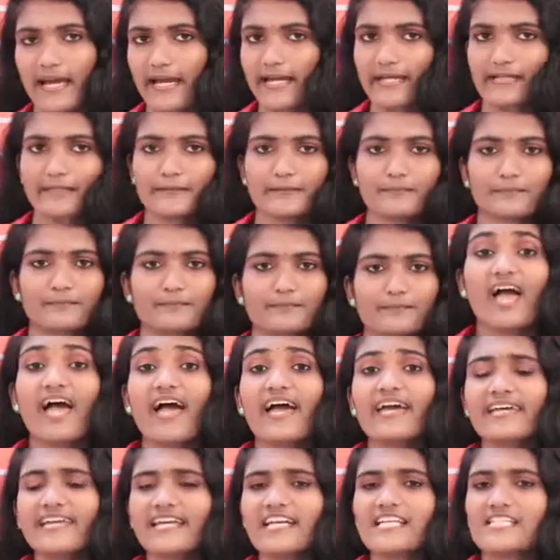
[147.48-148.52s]
line.
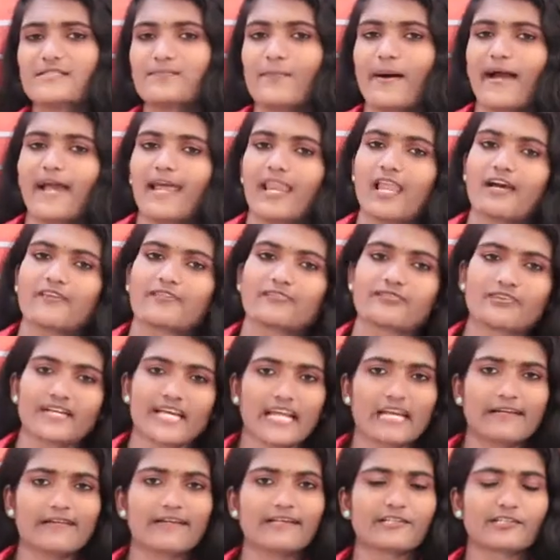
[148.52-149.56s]
Each mile of
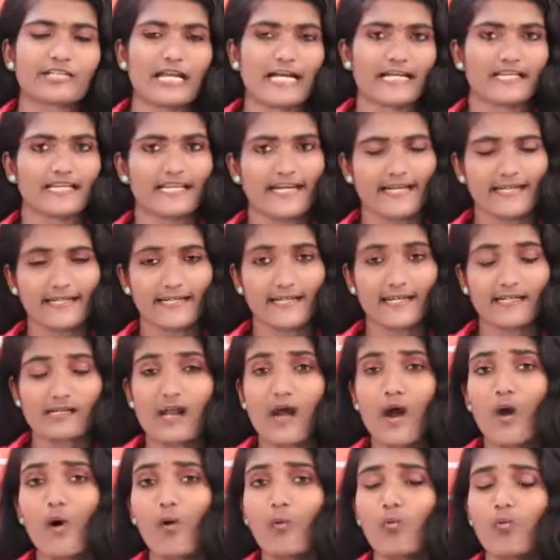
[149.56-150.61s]
railway track needed
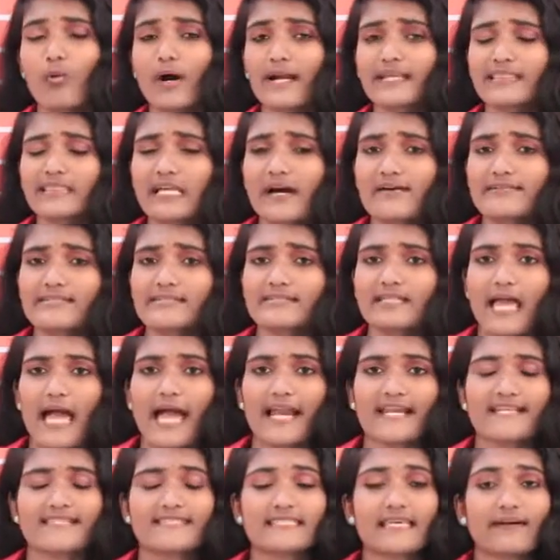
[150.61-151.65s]

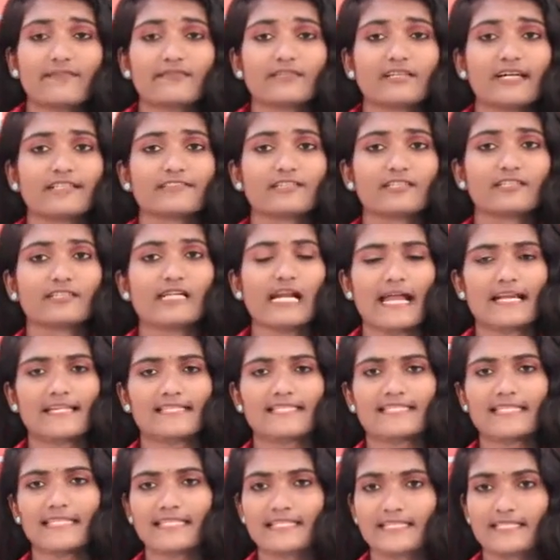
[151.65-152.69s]

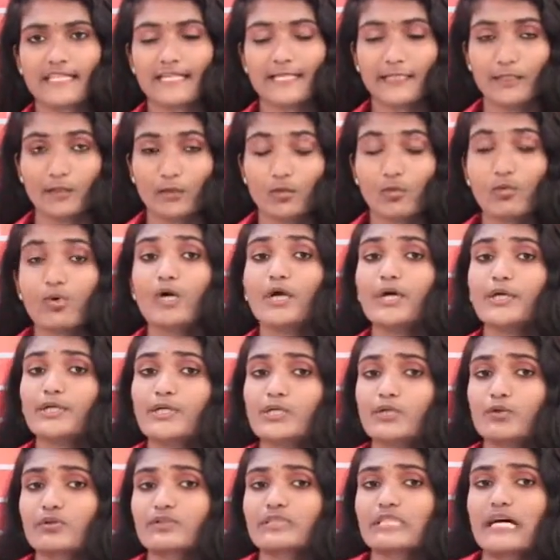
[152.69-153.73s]
1,760 to
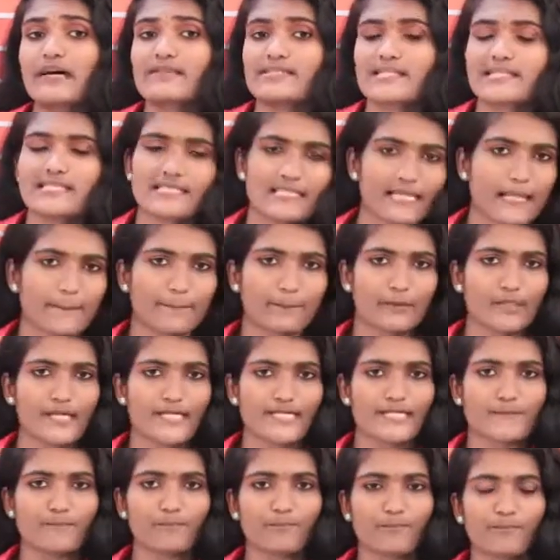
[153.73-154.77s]
2,000
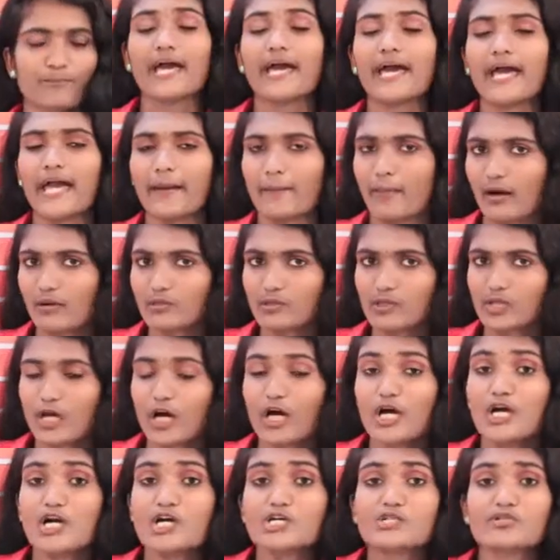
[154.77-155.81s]
sleepers. About
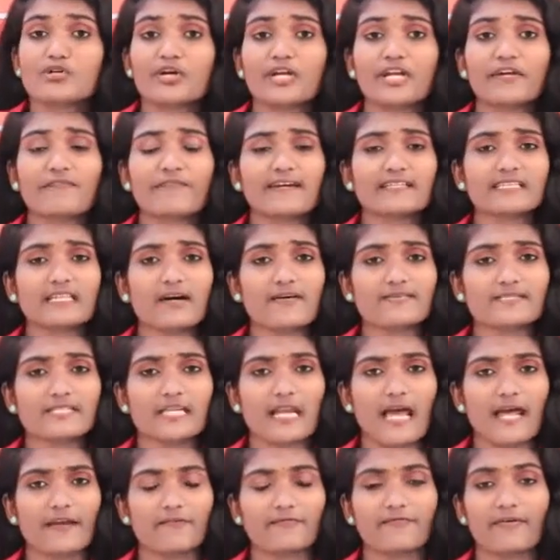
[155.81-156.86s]

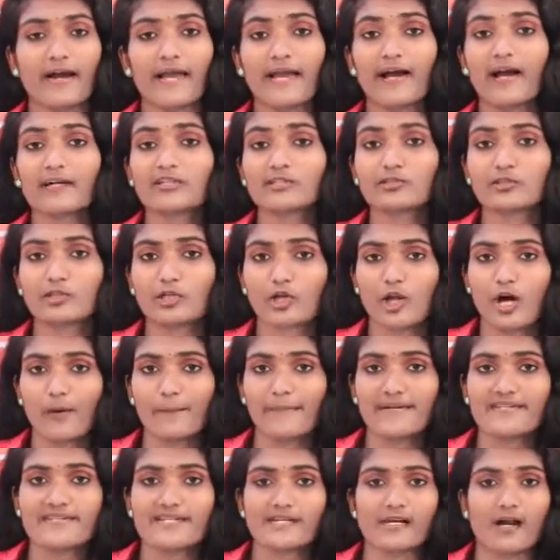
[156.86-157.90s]
25,500
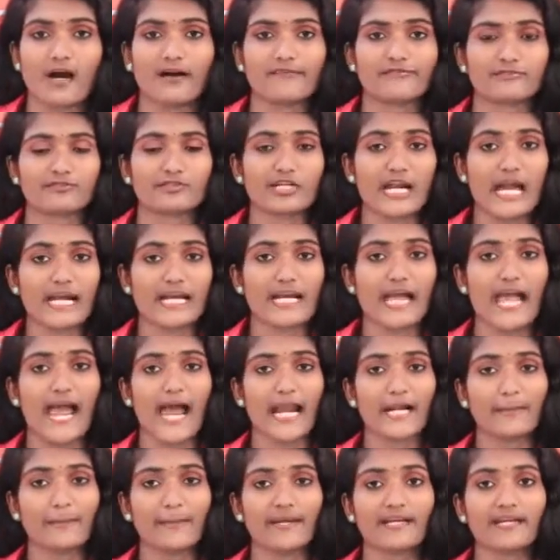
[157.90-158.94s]
kilometers of track
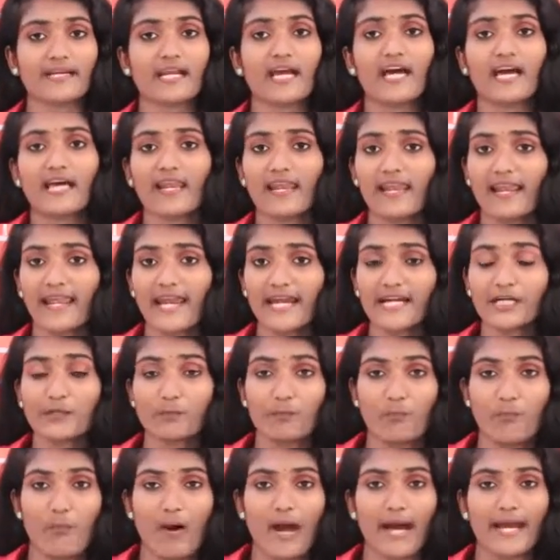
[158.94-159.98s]
had been laid
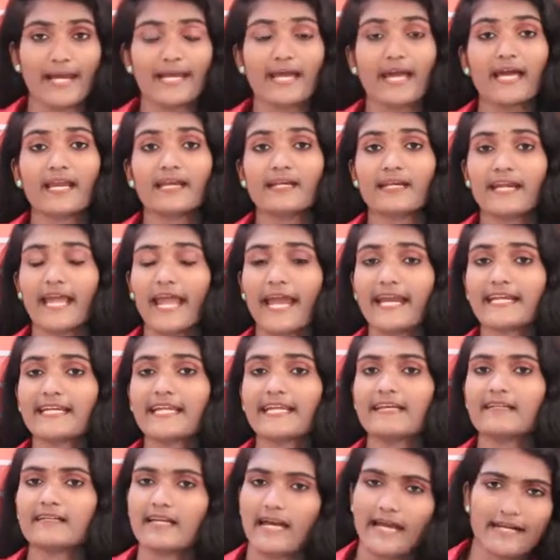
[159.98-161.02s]
by
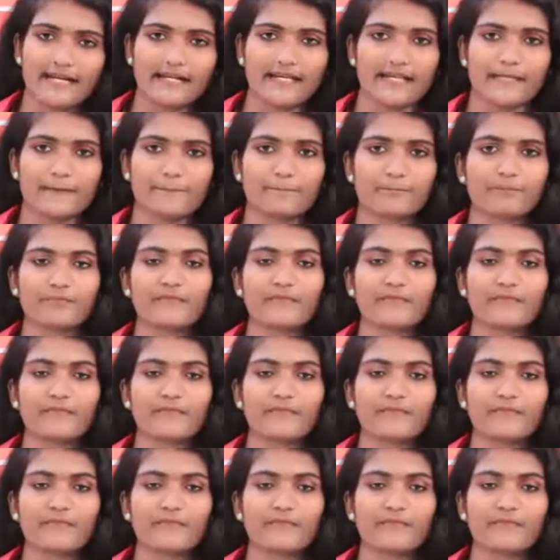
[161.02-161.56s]
1890.